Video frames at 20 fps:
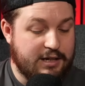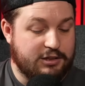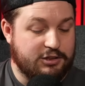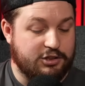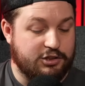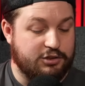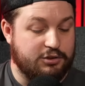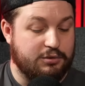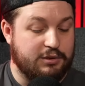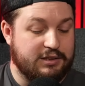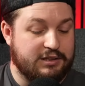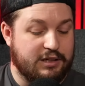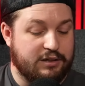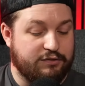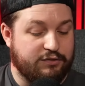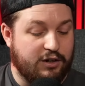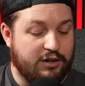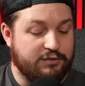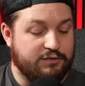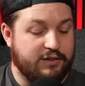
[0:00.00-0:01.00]
So you do this in a
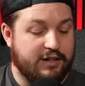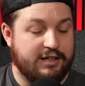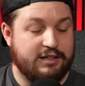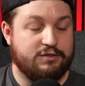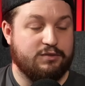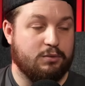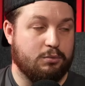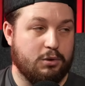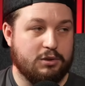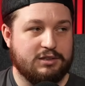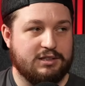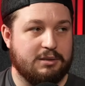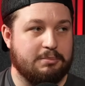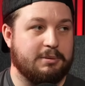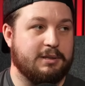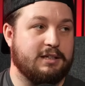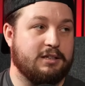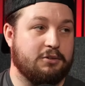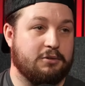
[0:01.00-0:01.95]
fight phase for 1 CP.